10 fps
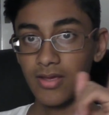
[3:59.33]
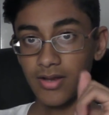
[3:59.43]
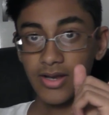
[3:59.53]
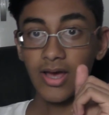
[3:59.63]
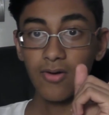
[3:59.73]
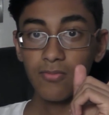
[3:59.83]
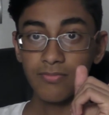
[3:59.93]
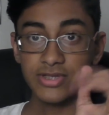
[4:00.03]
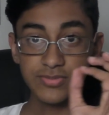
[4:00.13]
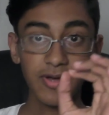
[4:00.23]
Now,
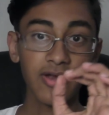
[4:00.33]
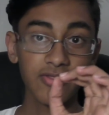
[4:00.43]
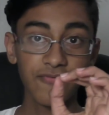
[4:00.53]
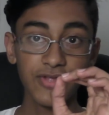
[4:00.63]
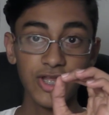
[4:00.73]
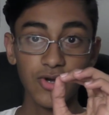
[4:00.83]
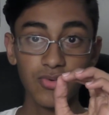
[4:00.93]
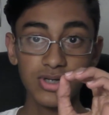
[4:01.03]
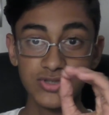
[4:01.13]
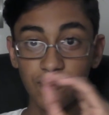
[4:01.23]
this part of the video
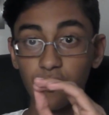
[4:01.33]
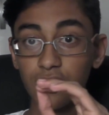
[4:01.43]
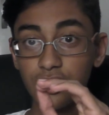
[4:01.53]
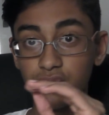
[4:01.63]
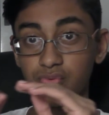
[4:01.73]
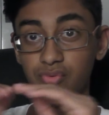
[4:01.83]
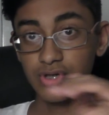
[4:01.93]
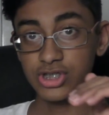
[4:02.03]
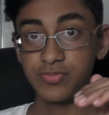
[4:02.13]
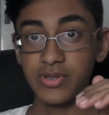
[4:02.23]
is for all you
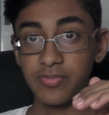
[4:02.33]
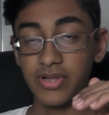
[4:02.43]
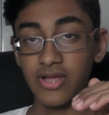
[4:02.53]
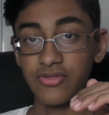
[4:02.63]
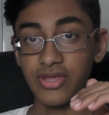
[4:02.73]
rich people out there.